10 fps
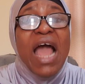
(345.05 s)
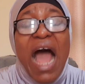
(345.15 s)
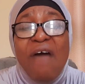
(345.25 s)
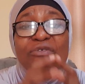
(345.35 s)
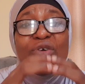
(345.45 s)

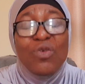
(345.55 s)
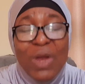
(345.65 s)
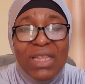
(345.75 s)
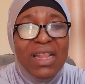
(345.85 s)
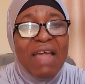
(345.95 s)
have
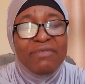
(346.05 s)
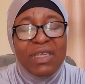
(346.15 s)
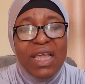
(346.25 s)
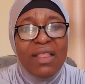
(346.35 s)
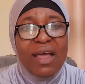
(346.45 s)
great life
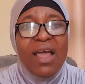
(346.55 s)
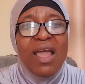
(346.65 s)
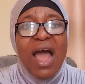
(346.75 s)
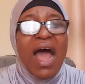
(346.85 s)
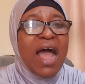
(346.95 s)
together
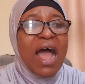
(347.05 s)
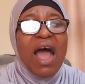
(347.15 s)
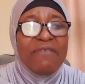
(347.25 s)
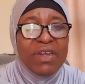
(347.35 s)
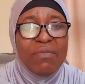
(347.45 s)
are
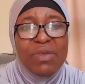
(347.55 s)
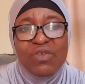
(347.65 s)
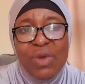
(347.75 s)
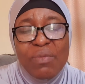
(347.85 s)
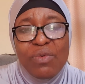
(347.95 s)
having a
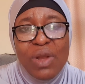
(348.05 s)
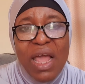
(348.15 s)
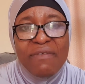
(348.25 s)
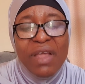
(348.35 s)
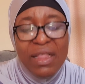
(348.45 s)
miserable life.